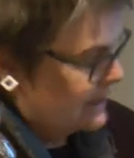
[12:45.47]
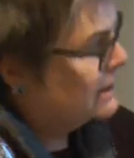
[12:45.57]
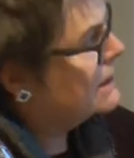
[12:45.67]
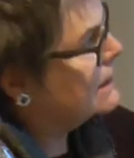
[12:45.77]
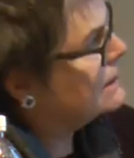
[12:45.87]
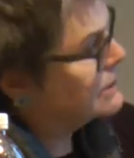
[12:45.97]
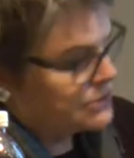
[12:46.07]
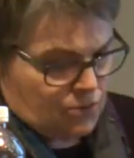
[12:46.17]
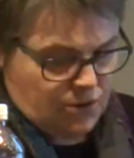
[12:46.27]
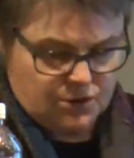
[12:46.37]
uh, thing
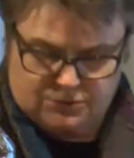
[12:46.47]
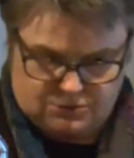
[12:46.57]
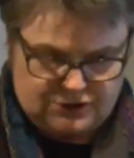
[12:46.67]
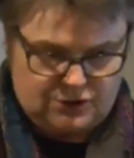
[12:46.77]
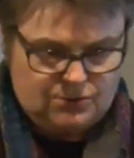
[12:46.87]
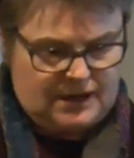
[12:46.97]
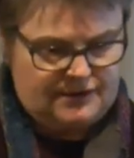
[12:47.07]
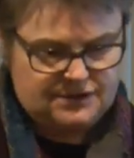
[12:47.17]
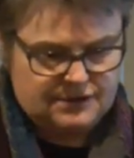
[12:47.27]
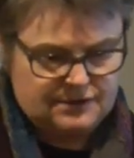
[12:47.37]
doesn't work, so I
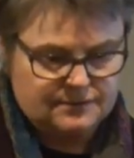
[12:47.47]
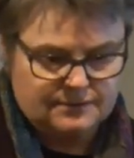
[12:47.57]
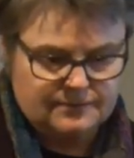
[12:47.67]
have to